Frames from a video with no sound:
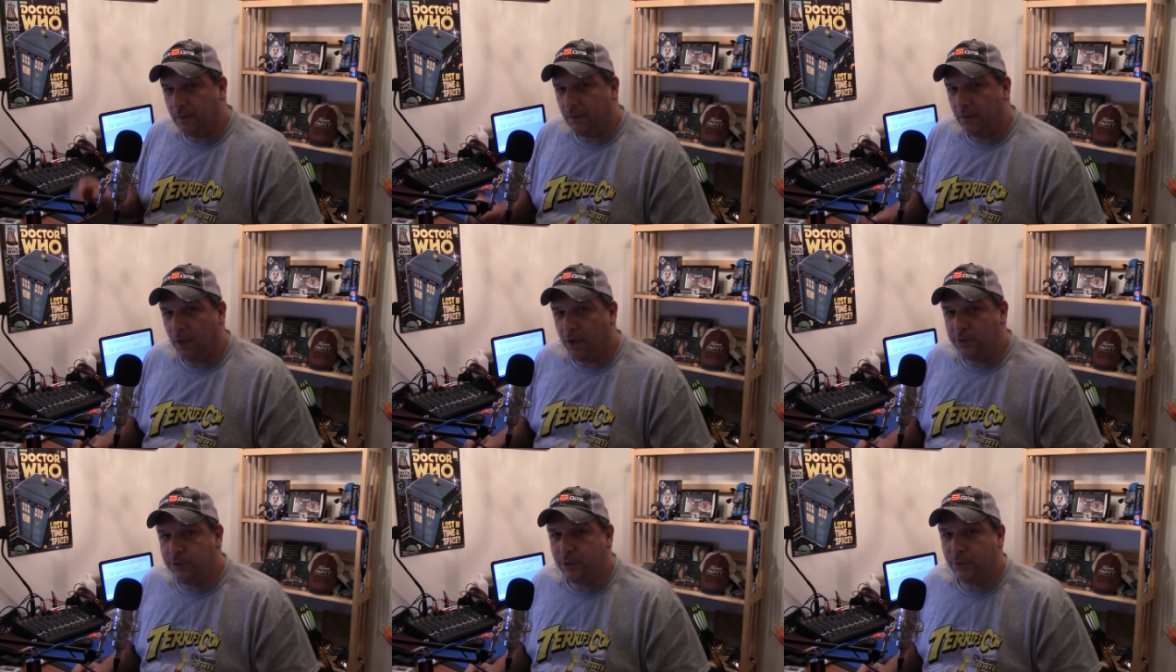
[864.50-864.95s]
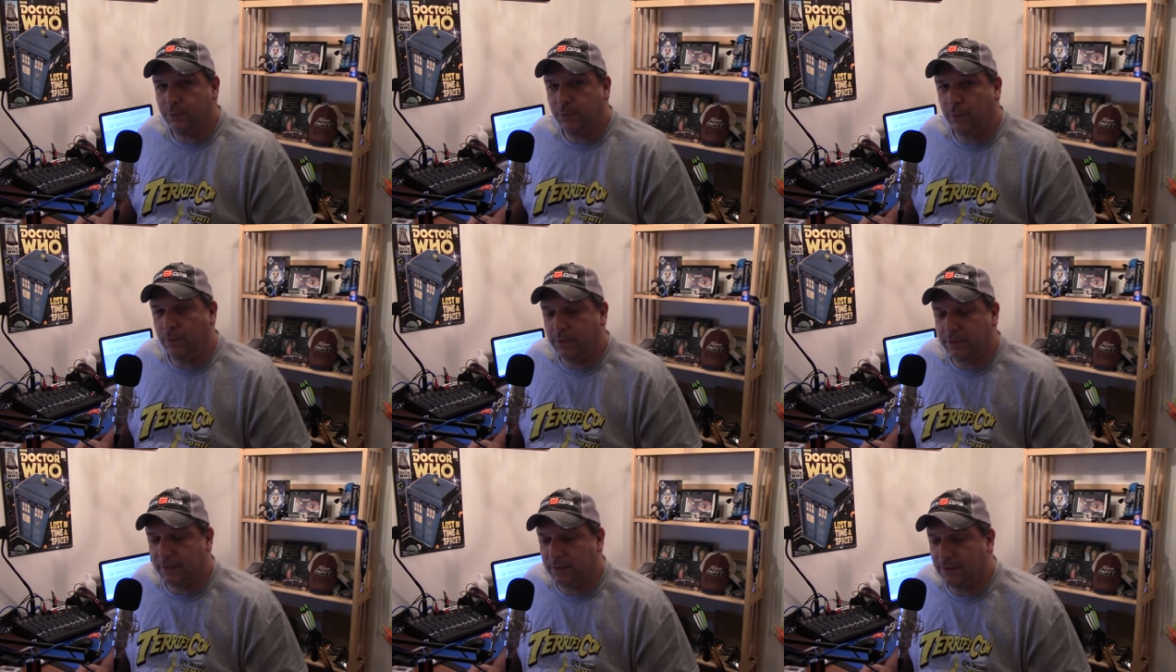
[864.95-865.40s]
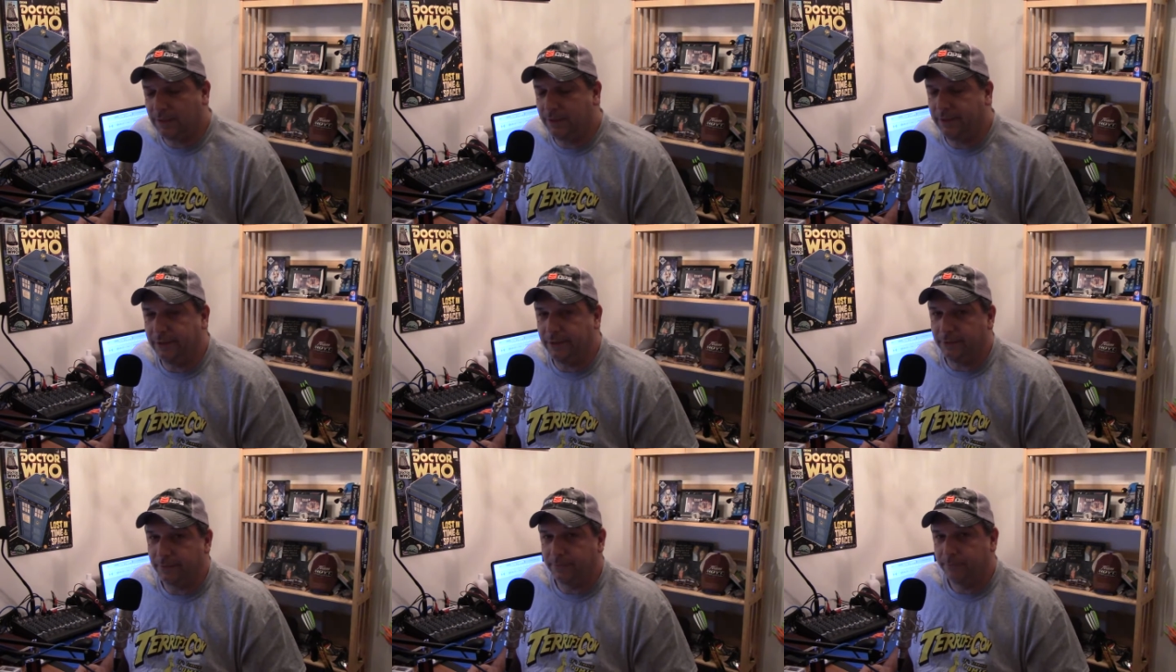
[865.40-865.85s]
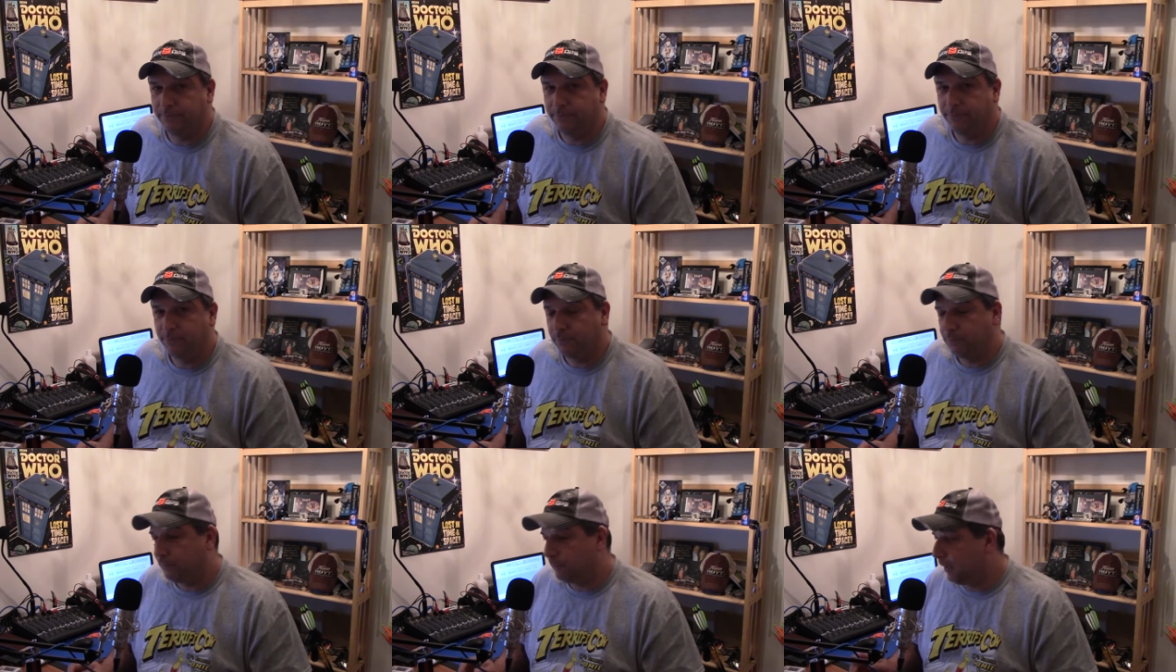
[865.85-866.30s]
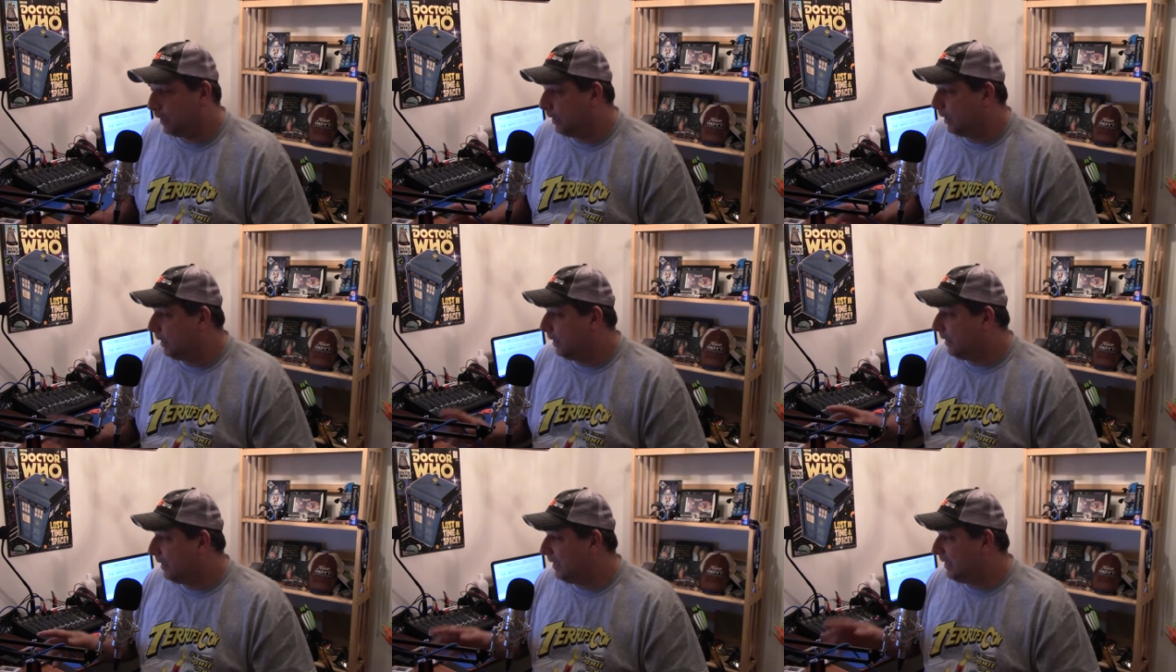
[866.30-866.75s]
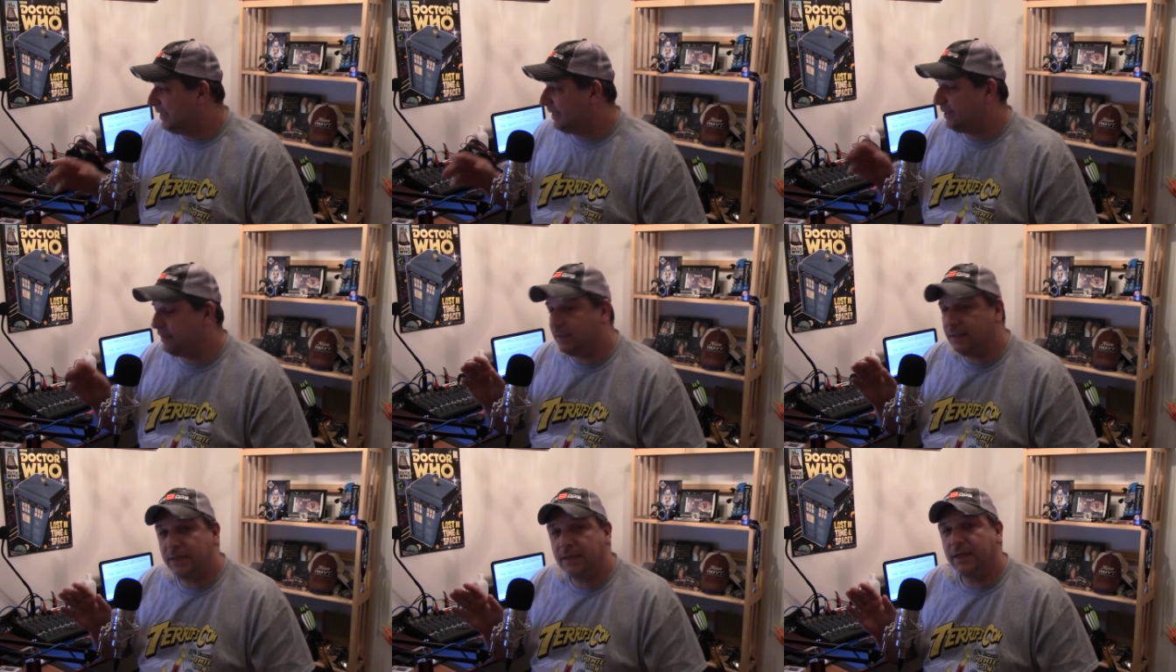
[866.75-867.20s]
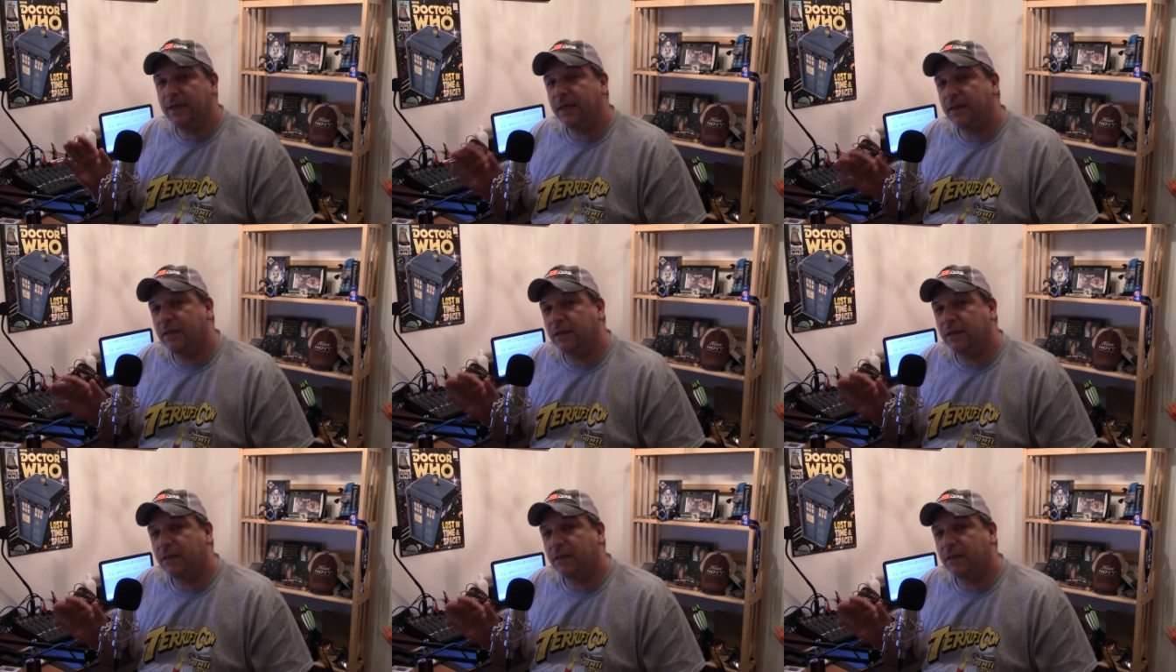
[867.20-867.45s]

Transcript: 100 points clear. He's sitting at